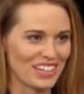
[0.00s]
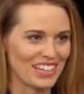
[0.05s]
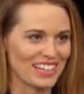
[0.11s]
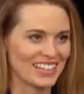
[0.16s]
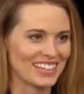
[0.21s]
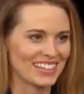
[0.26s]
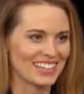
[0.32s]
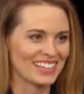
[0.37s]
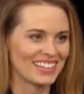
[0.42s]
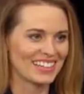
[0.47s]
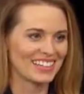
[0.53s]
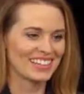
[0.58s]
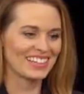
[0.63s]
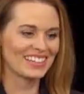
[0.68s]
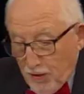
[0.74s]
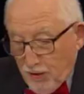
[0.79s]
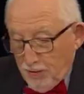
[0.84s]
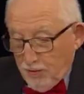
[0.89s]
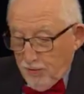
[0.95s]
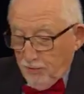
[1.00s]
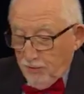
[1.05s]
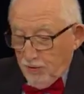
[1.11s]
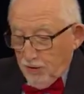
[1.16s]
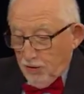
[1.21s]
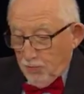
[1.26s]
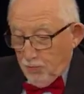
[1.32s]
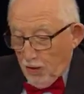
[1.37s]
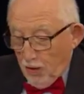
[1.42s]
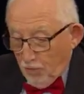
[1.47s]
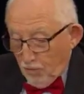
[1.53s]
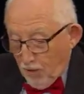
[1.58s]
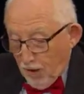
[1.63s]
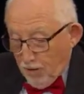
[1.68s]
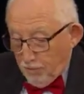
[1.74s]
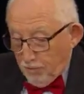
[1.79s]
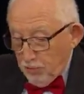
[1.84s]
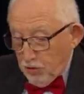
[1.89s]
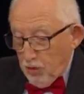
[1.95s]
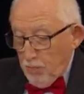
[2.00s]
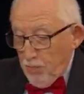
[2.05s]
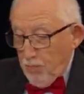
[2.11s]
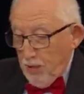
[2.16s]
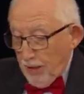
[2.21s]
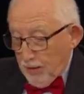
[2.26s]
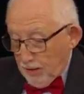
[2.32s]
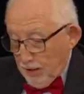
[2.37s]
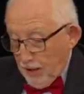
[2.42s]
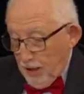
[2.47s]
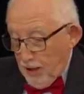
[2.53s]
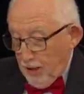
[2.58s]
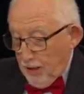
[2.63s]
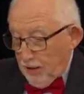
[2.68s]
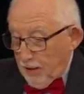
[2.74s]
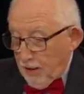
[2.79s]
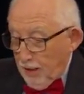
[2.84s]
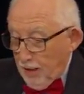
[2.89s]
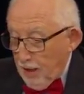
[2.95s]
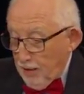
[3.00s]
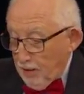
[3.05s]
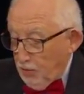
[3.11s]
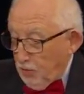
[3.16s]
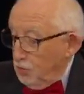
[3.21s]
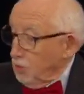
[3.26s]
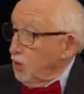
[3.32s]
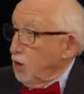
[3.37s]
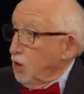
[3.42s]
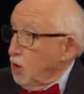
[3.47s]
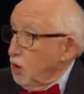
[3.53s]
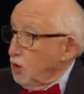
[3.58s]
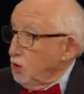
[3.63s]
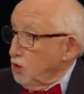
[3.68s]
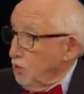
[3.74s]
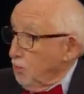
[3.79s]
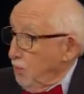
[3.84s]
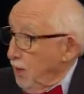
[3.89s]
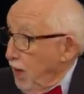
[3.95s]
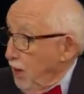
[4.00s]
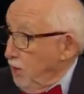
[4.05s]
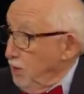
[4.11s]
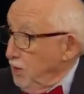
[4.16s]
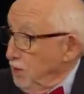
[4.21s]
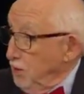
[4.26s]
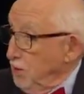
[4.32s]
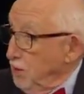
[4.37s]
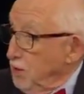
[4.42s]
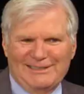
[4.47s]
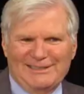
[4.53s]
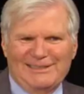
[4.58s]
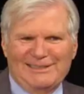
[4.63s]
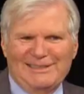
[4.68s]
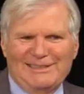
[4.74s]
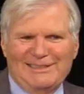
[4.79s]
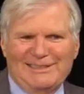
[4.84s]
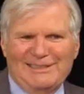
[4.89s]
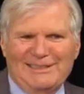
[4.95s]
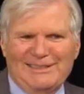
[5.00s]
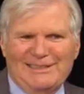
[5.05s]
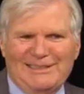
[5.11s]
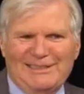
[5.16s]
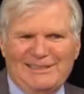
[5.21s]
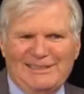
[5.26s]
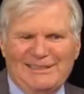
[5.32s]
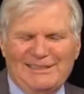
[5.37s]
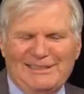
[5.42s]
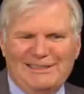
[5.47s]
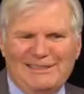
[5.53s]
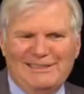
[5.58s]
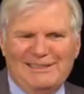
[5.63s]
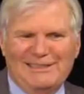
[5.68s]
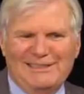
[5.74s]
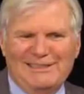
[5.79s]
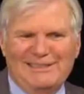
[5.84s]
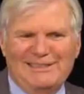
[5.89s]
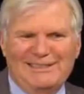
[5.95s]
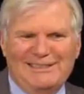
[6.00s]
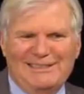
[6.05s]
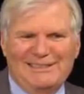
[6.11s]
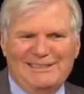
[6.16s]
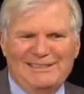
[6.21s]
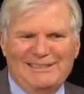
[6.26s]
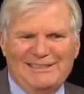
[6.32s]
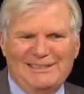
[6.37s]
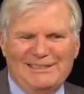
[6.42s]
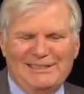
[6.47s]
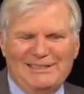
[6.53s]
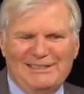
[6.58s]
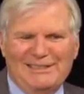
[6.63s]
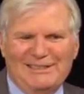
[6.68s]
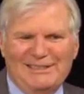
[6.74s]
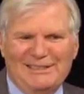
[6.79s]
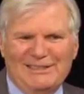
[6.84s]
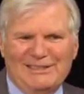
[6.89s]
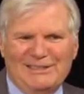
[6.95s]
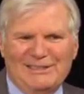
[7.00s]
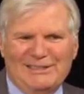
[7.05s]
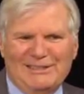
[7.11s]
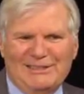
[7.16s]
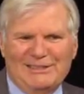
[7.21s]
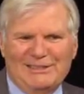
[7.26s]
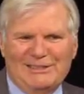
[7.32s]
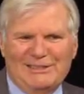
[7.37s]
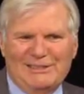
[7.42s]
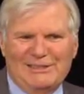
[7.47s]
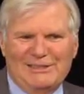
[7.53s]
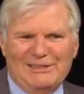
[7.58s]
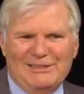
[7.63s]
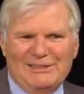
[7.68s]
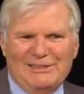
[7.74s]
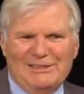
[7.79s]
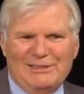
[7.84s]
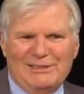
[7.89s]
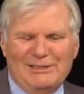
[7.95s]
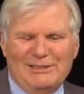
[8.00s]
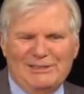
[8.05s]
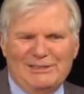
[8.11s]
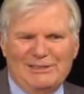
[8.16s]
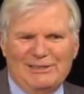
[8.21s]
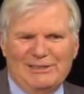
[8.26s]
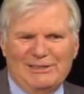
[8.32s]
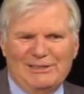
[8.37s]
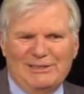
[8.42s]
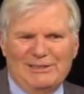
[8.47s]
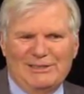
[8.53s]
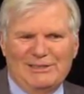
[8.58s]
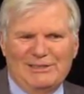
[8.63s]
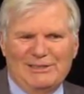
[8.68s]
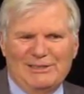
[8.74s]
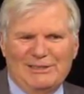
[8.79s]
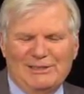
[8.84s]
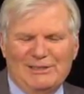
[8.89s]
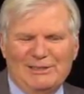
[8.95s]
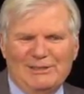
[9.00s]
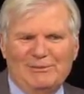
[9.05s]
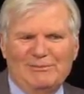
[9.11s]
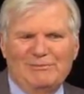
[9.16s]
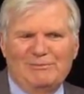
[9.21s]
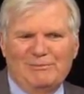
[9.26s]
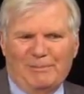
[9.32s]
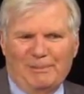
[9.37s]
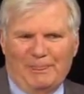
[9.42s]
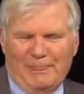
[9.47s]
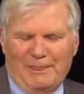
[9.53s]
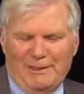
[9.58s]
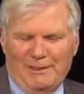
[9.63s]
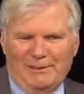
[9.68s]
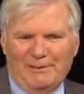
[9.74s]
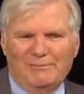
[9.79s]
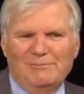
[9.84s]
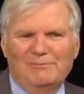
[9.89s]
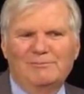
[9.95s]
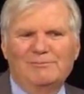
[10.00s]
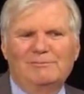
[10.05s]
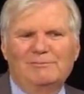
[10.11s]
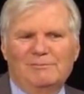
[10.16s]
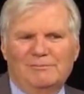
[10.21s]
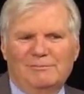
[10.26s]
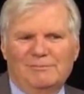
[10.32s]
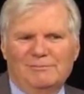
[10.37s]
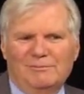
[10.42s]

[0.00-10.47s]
And an old friend of this program, Jim McTague, editor-at-large at Barron's, been with the Bureau of Barron's, the financial newspaper here in Washington. Now you're